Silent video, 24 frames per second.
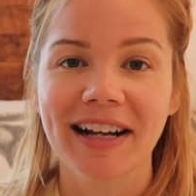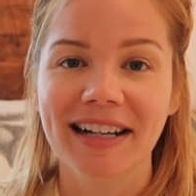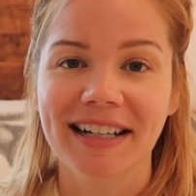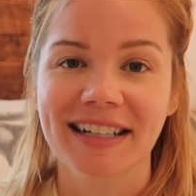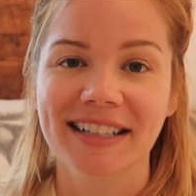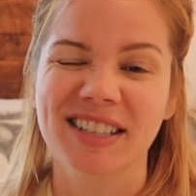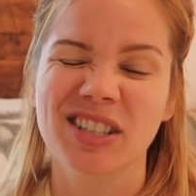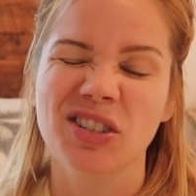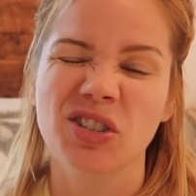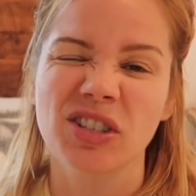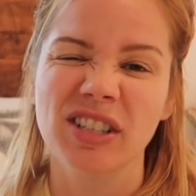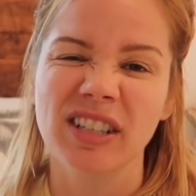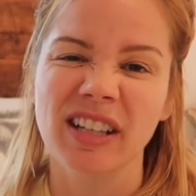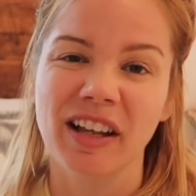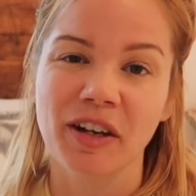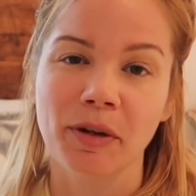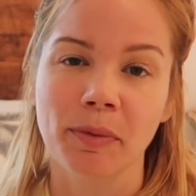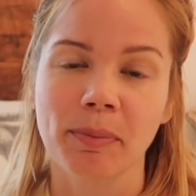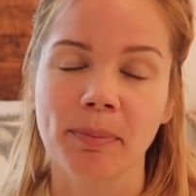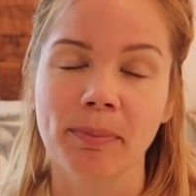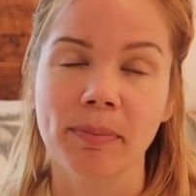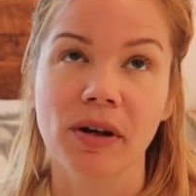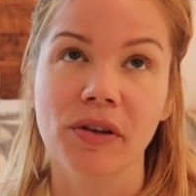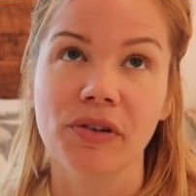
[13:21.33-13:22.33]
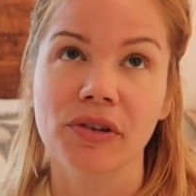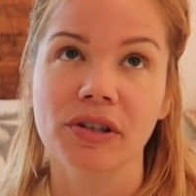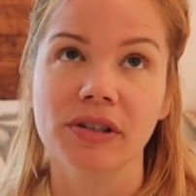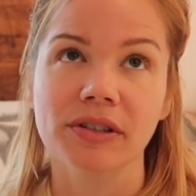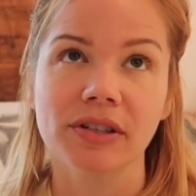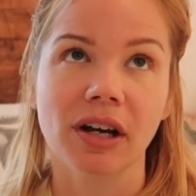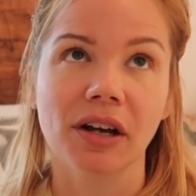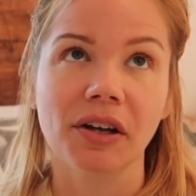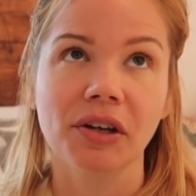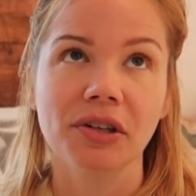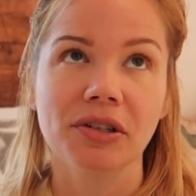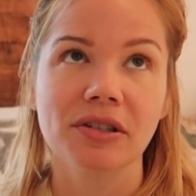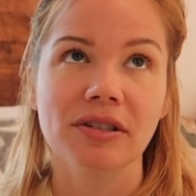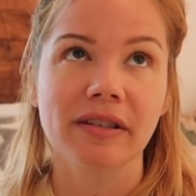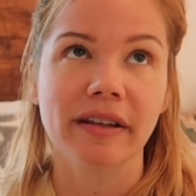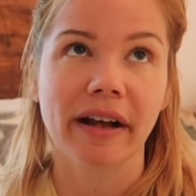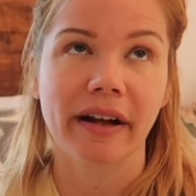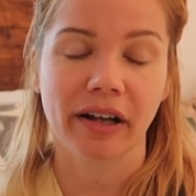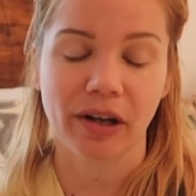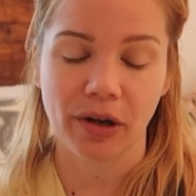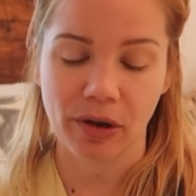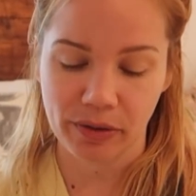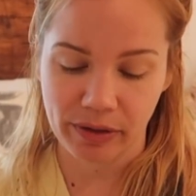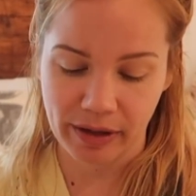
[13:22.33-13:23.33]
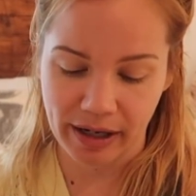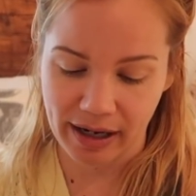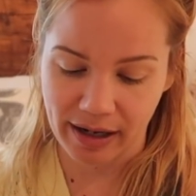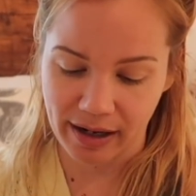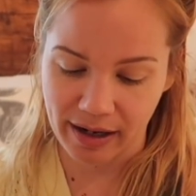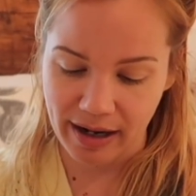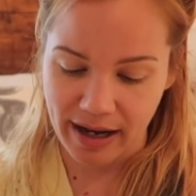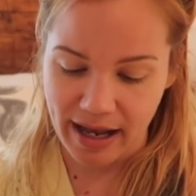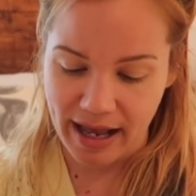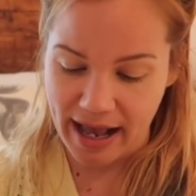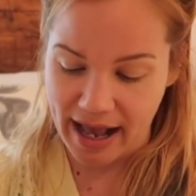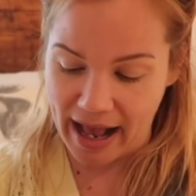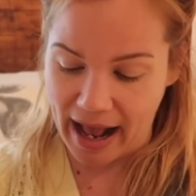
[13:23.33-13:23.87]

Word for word: Because there's a lot of mother daughters that go there.